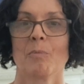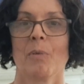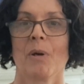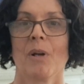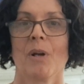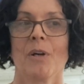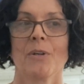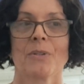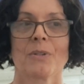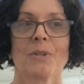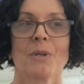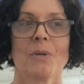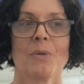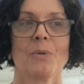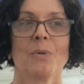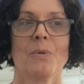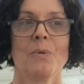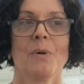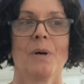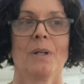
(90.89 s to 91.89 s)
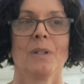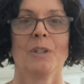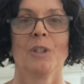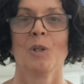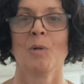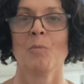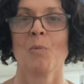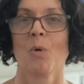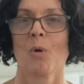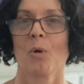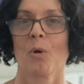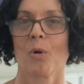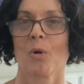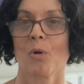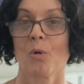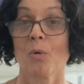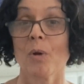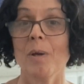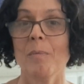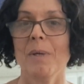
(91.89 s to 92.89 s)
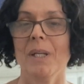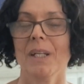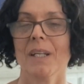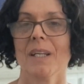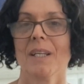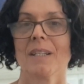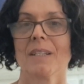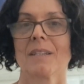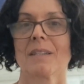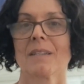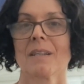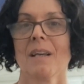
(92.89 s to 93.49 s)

but also a little more creaminess,